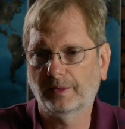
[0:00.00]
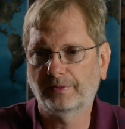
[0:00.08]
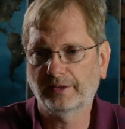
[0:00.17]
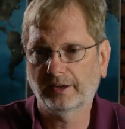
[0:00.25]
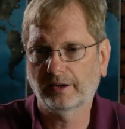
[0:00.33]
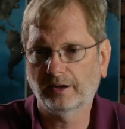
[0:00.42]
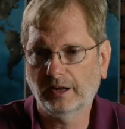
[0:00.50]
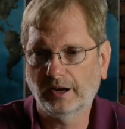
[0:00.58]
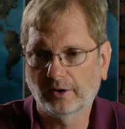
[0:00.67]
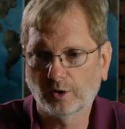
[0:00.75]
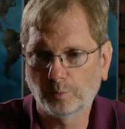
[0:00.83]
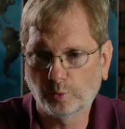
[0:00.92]
the
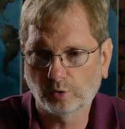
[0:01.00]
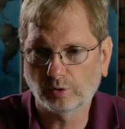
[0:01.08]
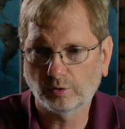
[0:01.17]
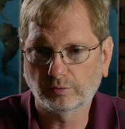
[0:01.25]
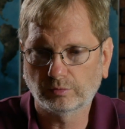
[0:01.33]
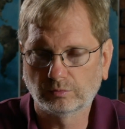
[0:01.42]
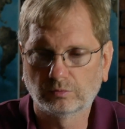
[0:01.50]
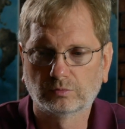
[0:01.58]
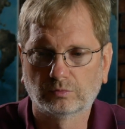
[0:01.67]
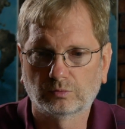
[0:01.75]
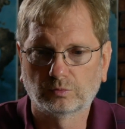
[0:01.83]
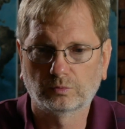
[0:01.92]
Arab world
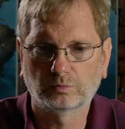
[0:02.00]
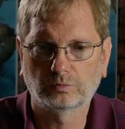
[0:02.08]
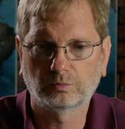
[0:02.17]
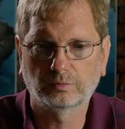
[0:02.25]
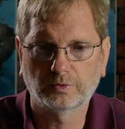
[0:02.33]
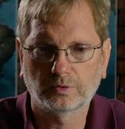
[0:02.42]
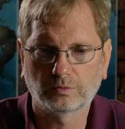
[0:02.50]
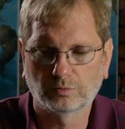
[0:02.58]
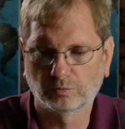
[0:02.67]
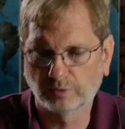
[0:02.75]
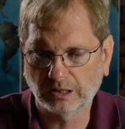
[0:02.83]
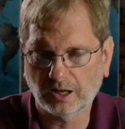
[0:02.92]

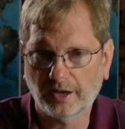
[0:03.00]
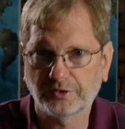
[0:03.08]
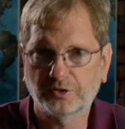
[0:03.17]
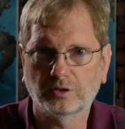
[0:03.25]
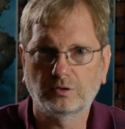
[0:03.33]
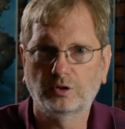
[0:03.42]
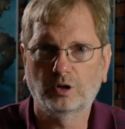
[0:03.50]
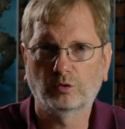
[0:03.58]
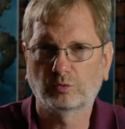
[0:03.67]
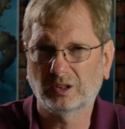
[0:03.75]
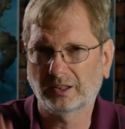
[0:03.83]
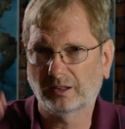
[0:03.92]
realized that you don't
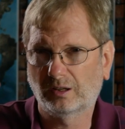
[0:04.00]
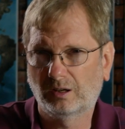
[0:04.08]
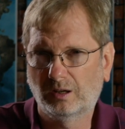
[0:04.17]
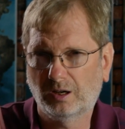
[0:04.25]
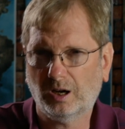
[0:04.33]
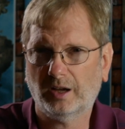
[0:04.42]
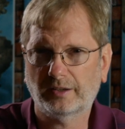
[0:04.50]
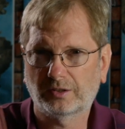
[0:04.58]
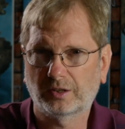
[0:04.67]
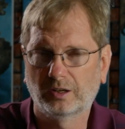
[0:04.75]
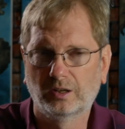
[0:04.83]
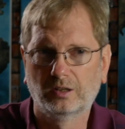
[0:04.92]
really
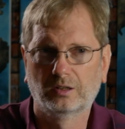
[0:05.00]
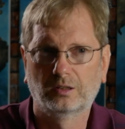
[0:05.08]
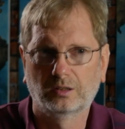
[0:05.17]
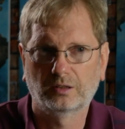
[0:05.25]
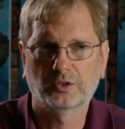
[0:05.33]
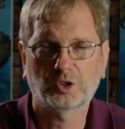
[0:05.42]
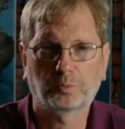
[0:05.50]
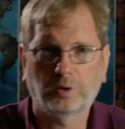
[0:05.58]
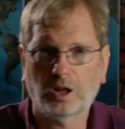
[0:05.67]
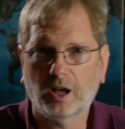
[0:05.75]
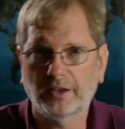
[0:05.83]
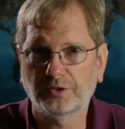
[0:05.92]
cut
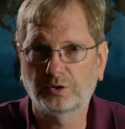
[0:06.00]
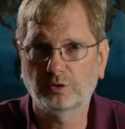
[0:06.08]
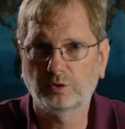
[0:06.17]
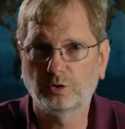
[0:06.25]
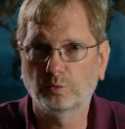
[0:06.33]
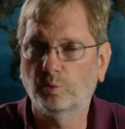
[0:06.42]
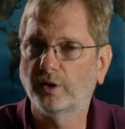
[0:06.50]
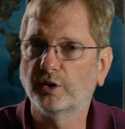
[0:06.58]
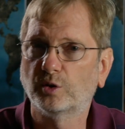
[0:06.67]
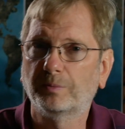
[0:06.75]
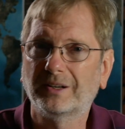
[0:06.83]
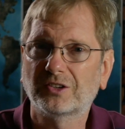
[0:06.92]
supplies to one of
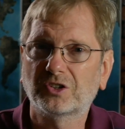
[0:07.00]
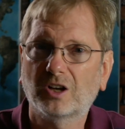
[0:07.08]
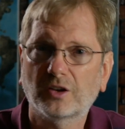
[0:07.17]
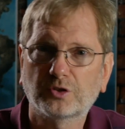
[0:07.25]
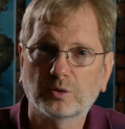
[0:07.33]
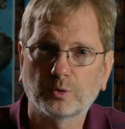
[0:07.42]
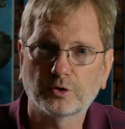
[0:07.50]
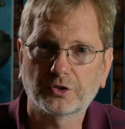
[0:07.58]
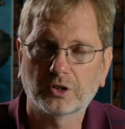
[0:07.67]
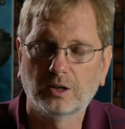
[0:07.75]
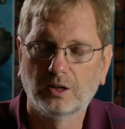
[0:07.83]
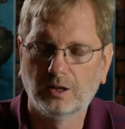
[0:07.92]
your biggest
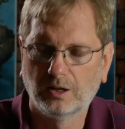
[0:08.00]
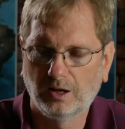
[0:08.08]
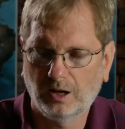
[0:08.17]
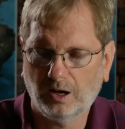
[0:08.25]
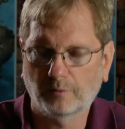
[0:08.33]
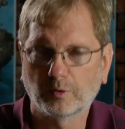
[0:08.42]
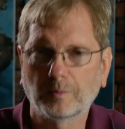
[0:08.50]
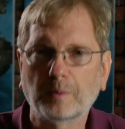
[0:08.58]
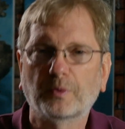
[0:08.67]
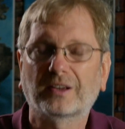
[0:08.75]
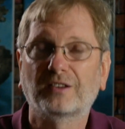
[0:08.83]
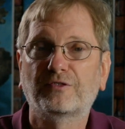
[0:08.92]
customers.
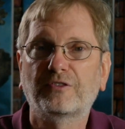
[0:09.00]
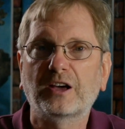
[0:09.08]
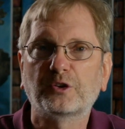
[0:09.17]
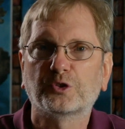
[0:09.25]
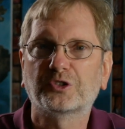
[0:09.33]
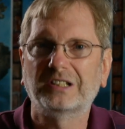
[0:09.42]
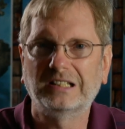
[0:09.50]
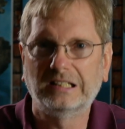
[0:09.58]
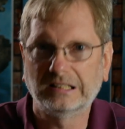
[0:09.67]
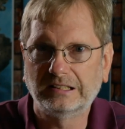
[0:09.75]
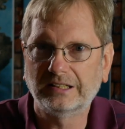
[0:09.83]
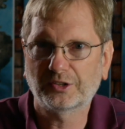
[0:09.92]
Remember, the Confederacy
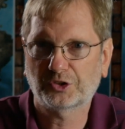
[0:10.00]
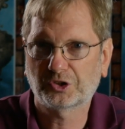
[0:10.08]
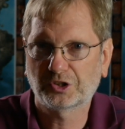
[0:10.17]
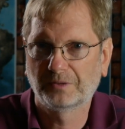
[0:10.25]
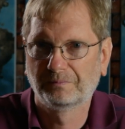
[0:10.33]
did this.